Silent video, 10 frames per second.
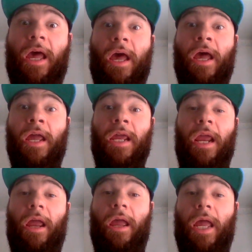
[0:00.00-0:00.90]
I
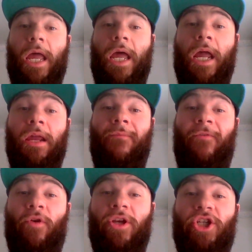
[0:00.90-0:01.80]
am
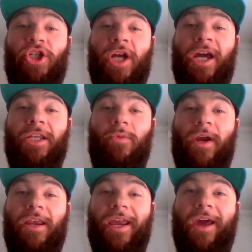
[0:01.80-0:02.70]
very shocked
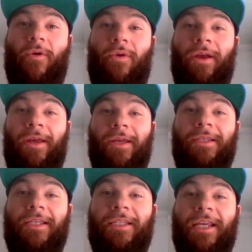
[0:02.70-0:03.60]
right now,
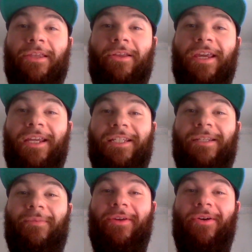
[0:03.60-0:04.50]
to say the
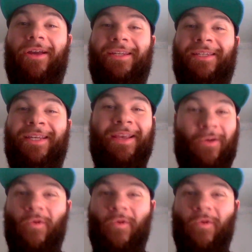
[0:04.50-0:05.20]
least, because,